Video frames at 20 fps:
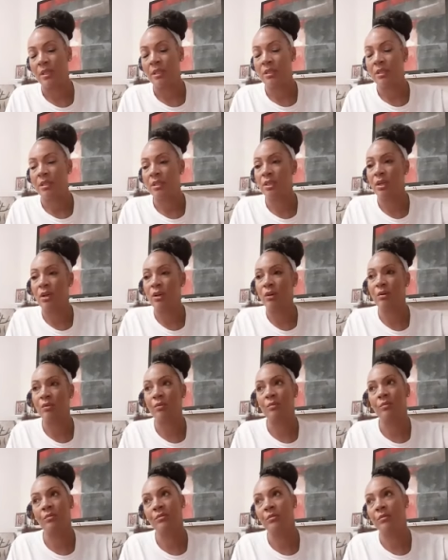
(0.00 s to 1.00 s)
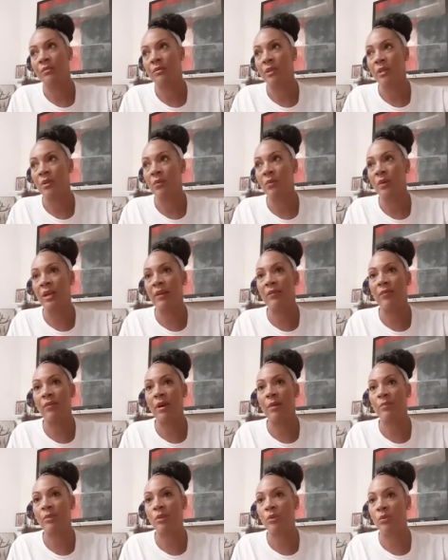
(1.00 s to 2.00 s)
So whatever
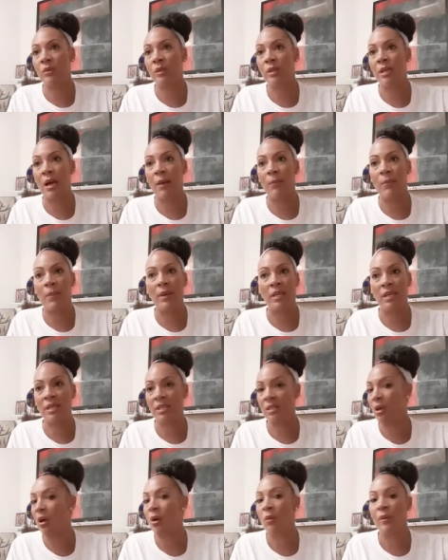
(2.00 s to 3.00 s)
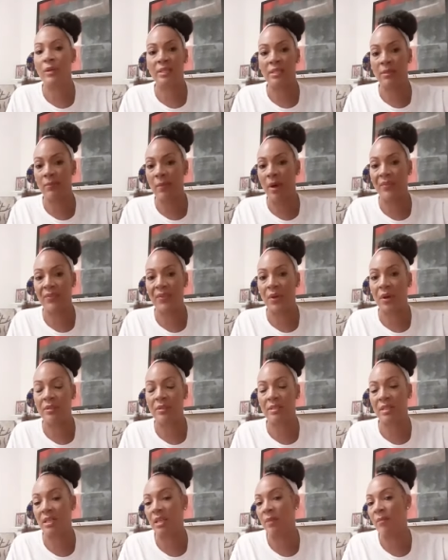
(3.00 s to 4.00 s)
I'm doing, I'm, he's always in my
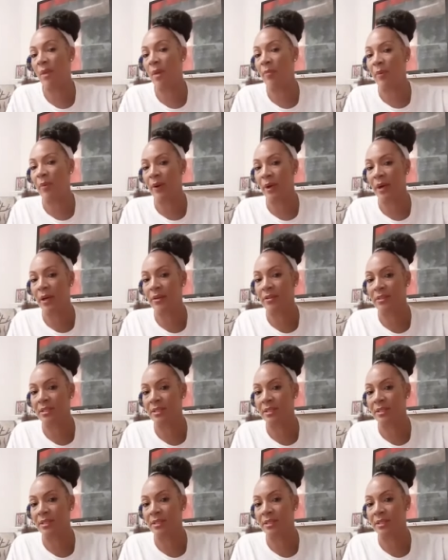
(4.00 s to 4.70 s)
thoughts and in my prayers.